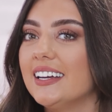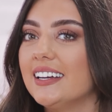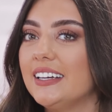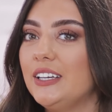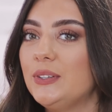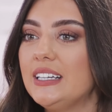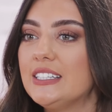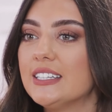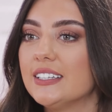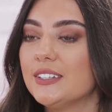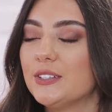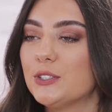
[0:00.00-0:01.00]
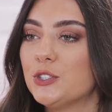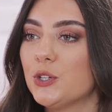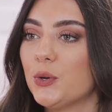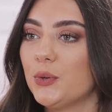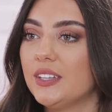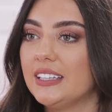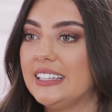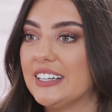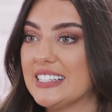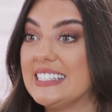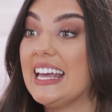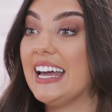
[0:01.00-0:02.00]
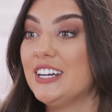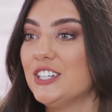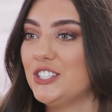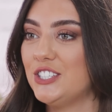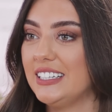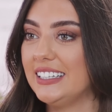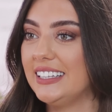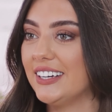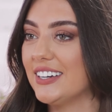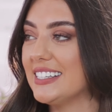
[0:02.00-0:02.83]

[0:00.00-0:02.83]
Uh, you need to show that there is energy, mm. there